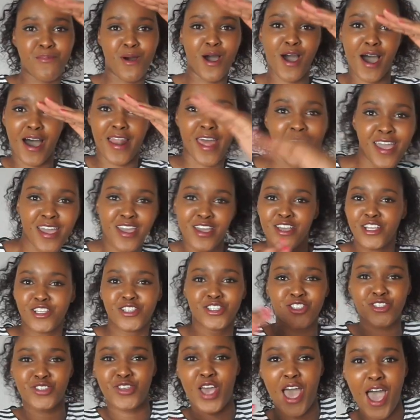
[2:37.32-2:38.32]
party,
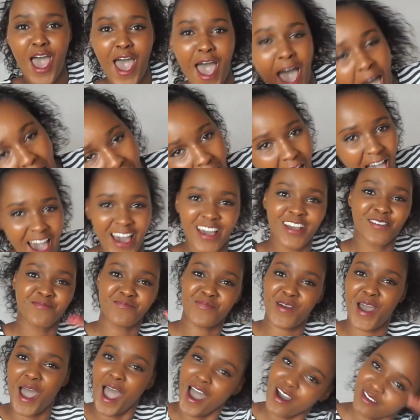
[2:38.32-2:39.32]
yeah,
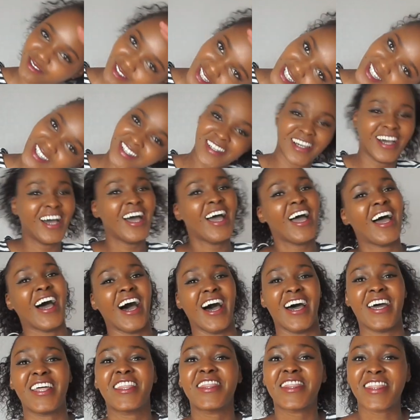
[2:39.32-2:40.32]

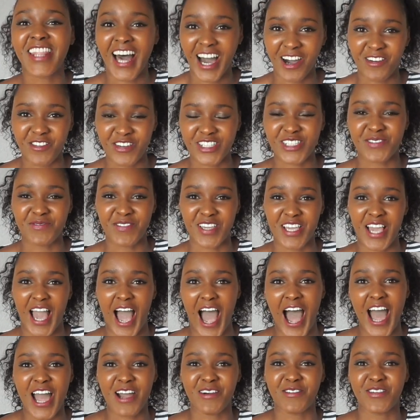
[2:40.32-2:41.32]
and that was me.
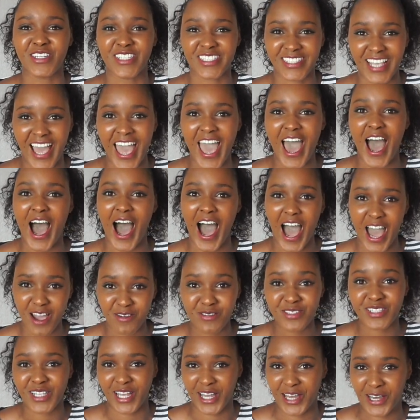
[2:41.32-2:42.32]

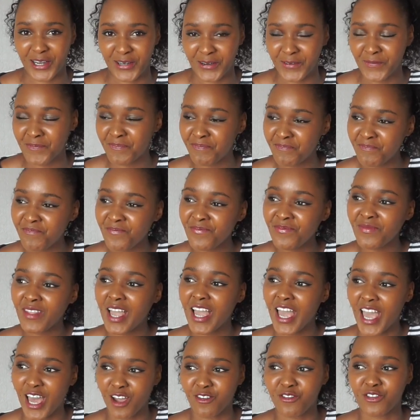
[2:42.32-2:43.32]
I was out
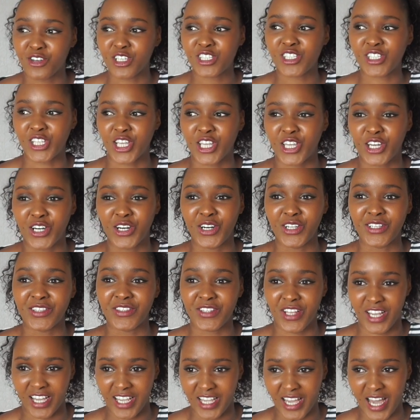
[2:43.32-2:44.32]
every
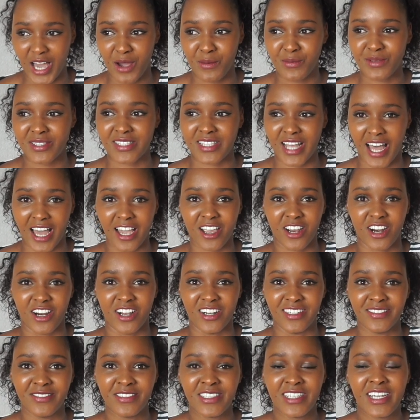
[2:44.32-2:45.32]
single night. I was that
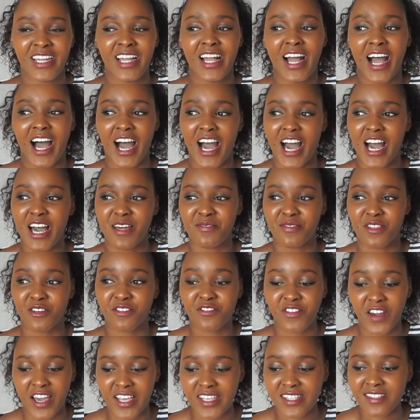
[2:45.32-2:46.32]
girl.
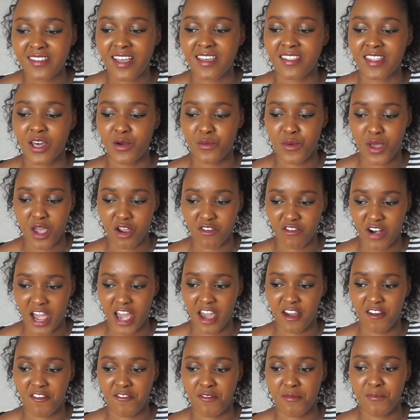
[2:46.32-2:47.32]
The first night that we
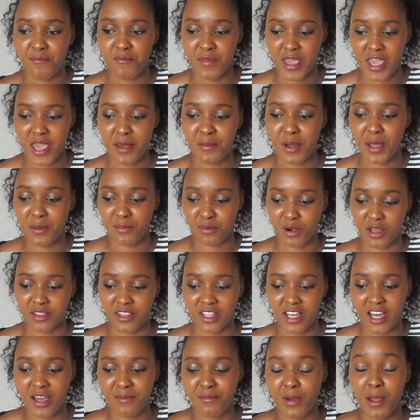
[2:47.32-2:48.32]
arrived, me and my
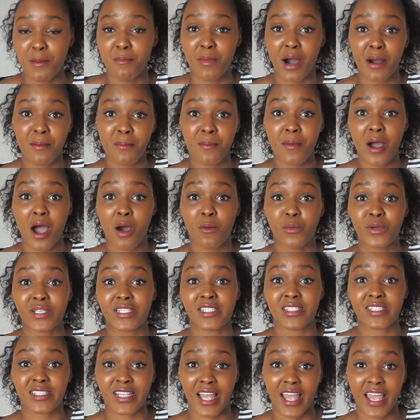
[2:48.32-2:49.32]
brother, my mum
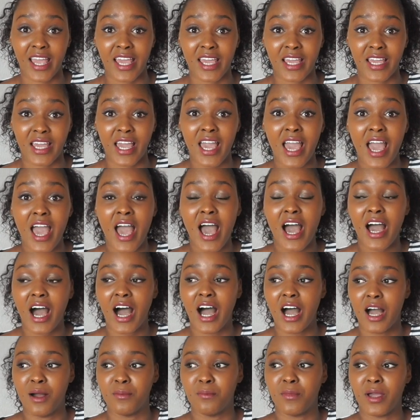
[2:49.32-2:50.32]
was staying
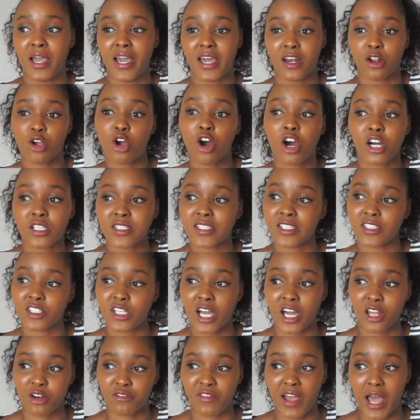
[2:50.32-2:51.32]
at a
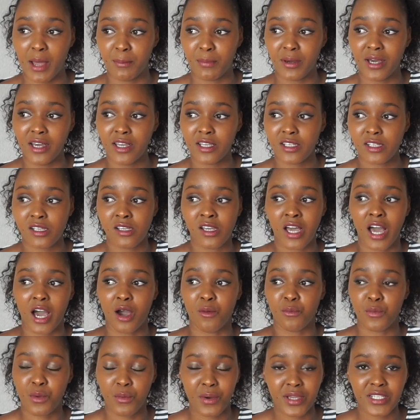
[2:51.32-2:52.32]
cottage out of Aber,
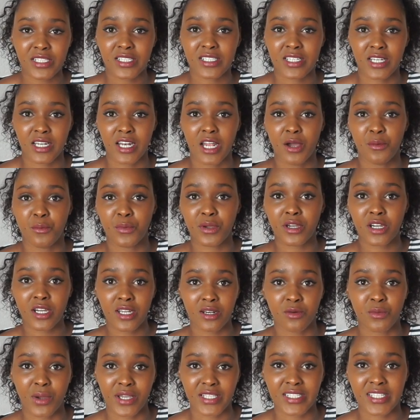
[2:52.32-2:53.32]
and we went to dinner, and we
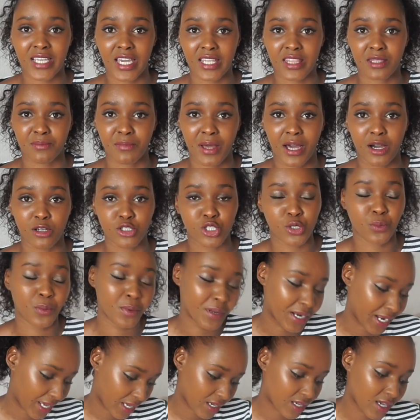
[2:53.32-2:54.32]
couldn't wait to get them out, so
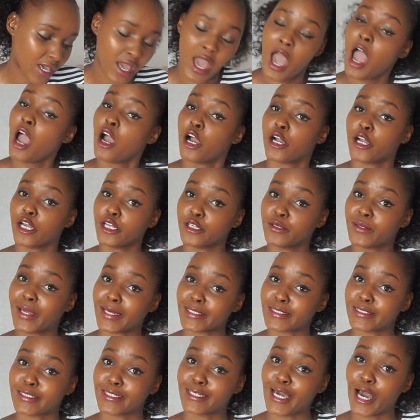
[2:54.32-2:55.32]
we were like, girl, you
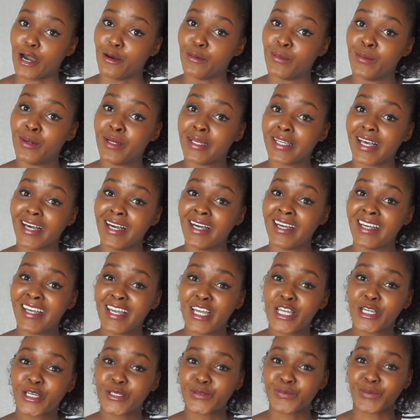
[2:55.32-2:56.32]
got to go,
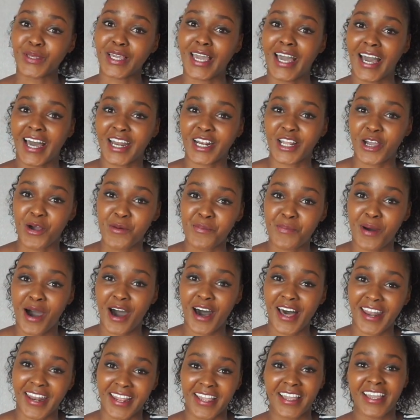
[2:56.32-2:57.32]
because we gotta go
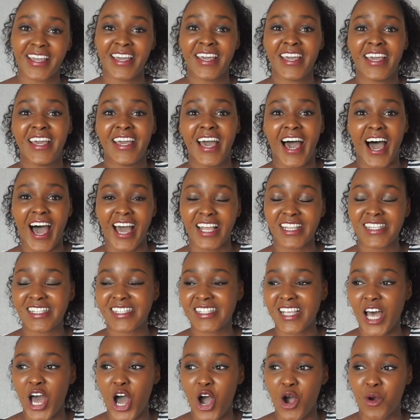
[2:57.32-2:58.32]
party. And
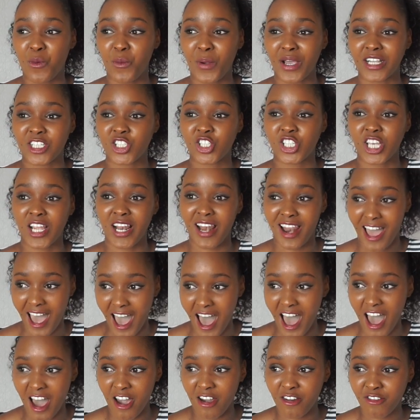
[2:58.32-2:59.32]
so when she
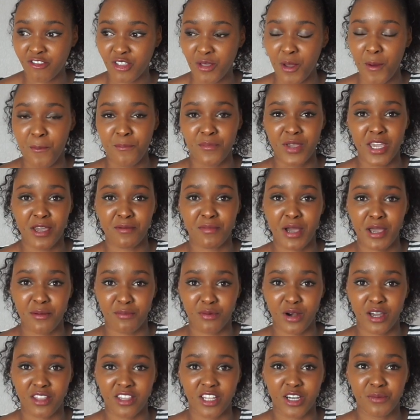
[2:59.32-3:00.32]
left, me and my
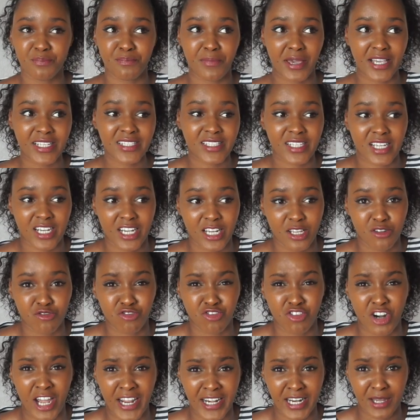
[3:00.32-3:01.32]
brother basically
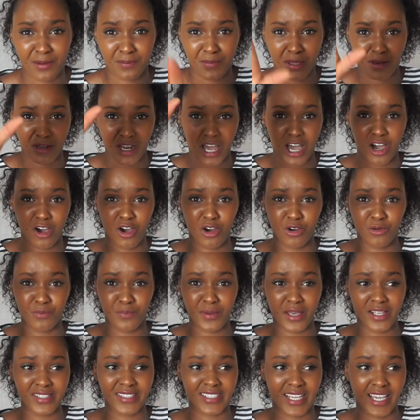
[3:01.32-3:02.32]
ran up in our
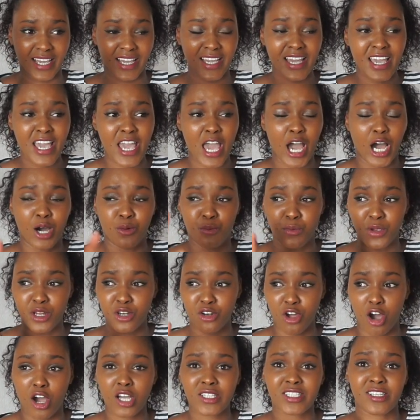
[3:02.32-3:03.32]
whole building, and
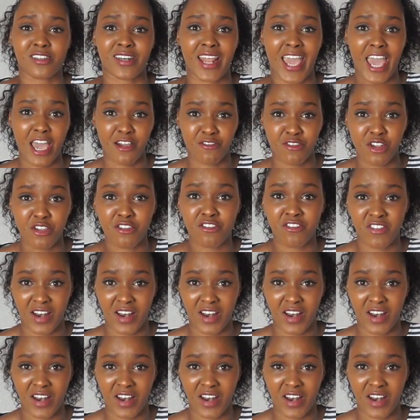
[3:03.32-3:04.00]
we knocked on every